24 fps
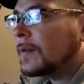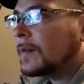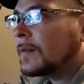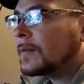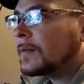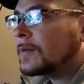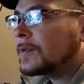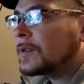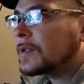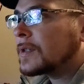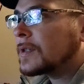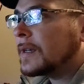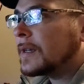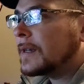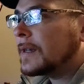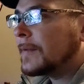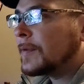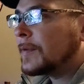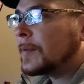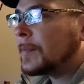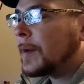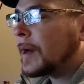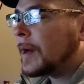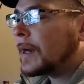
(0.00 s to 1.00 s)
just letting
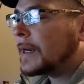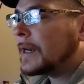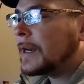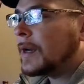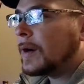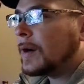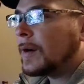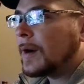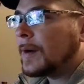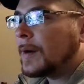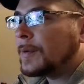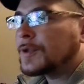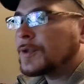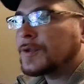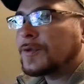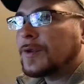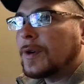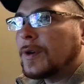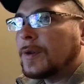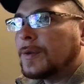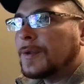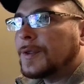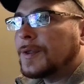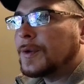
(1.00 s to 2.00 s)
everybody know I was
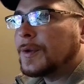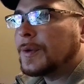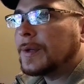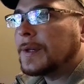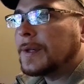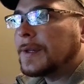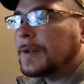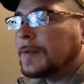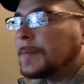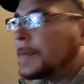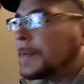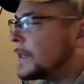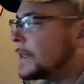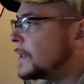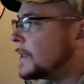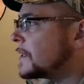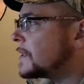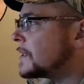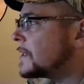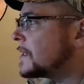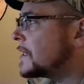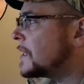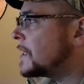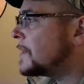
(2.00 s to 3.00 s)
scrolling through a little bit of the
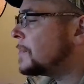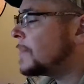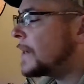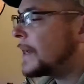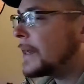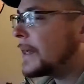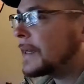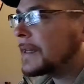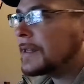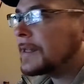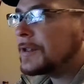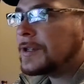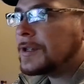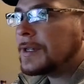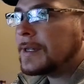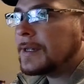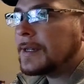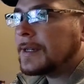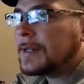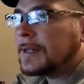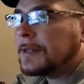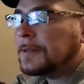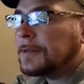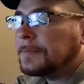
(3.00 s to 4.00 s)
CPAC
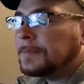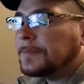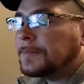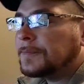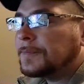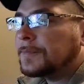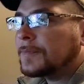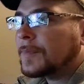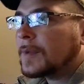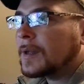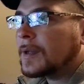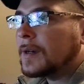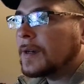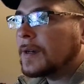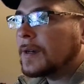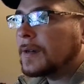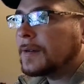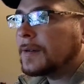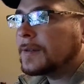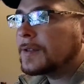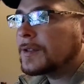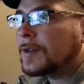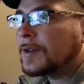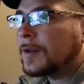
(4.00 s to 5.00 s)
agenda
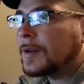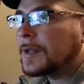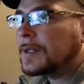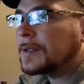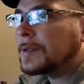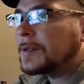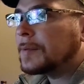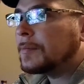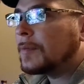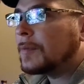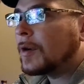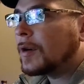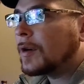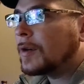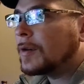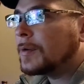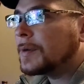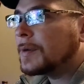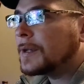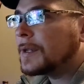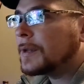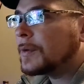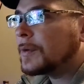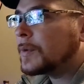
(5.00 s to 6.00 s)
starting tomorrow
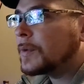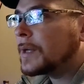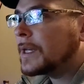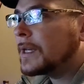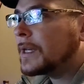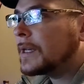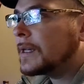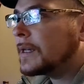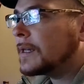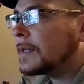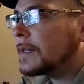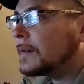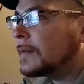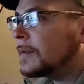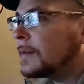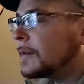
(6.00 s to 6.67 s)
into the weekend.